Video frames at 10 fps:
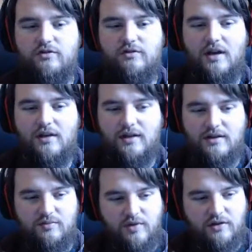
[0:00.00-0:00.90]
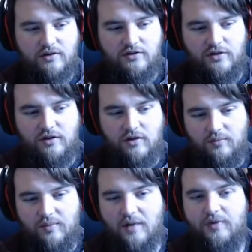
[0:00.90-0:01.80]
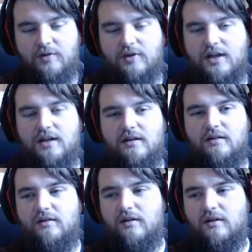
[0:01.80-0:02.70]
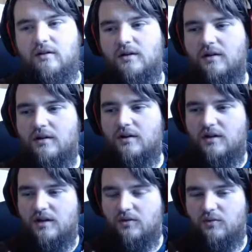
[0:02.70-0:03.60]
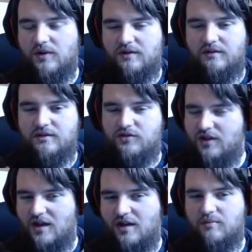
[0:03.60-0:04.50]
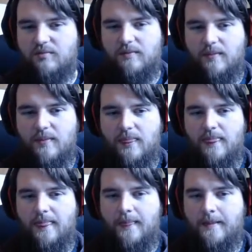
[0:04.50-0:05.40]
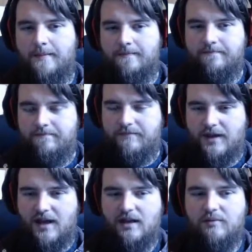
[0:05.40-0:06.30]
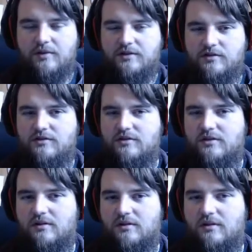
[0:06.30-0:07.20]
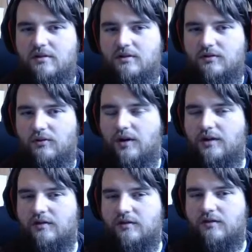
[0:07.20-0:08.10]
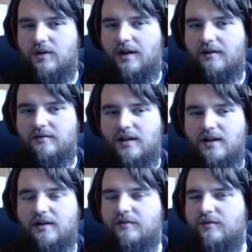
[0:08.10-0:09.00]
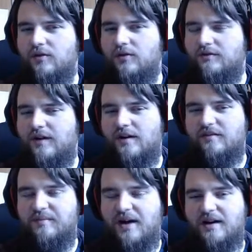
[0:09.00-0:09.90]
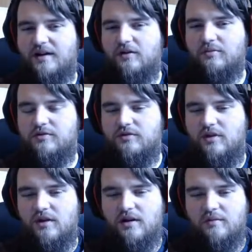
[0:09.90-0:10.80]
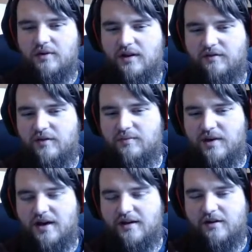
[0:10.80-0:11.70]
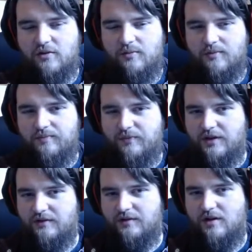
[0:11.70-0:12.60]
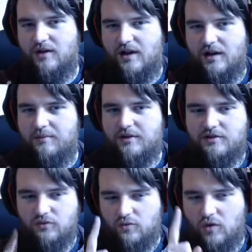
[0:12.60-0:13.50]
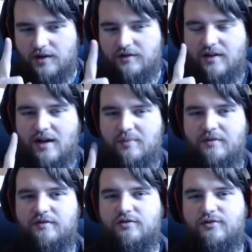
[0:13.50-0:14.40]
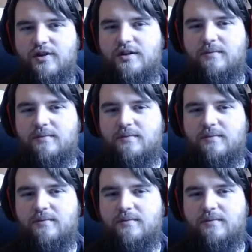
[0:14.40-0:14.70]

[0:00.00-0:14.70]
And that's because they're all populated with the same elements, right? You have like 4 or 5 biomes, but every biome in Valheim has one type of tree.